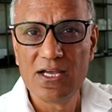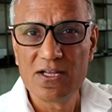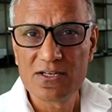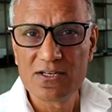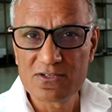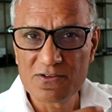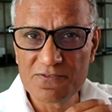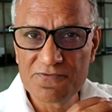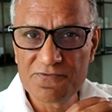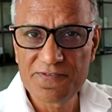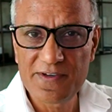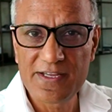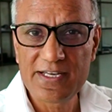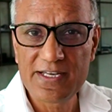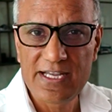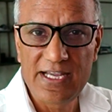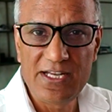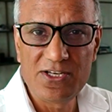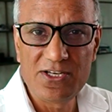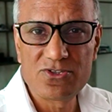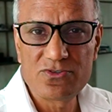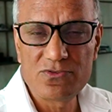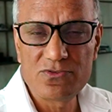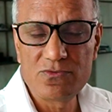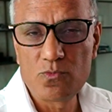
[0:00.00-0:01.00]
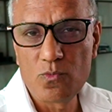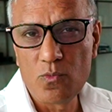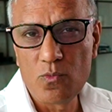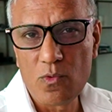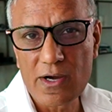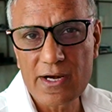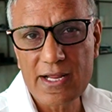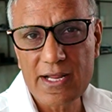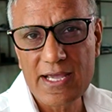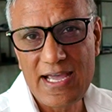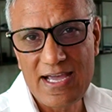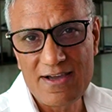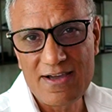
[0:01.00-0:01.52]
to fit into
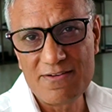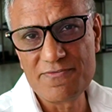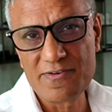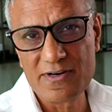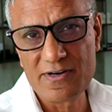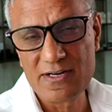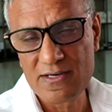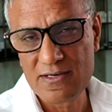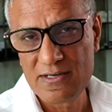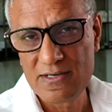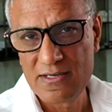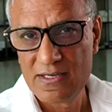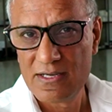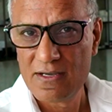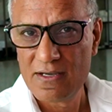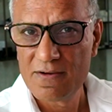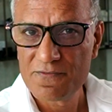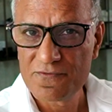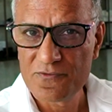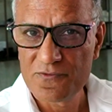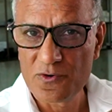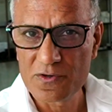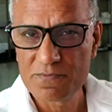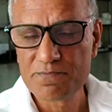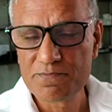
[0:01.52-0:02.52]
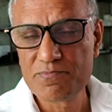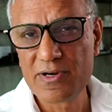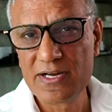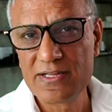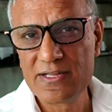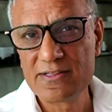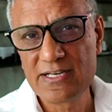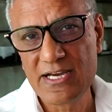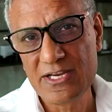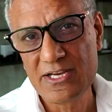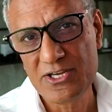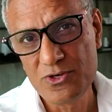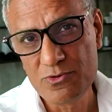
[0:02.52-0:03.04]
whatever footprint
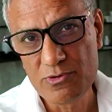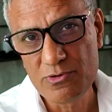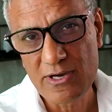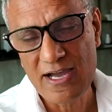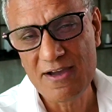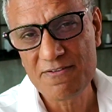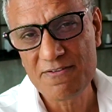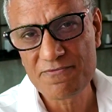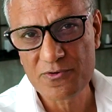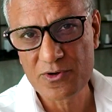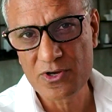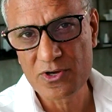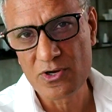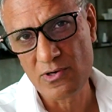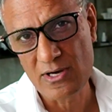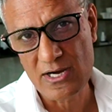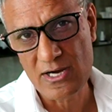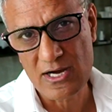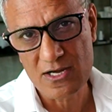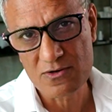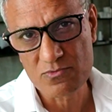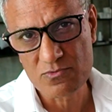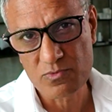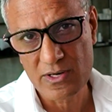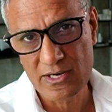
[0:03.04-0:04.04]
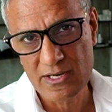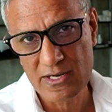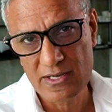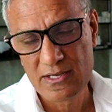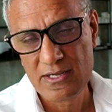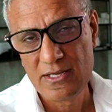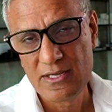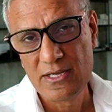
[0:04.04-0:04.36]
that you have for your hardware.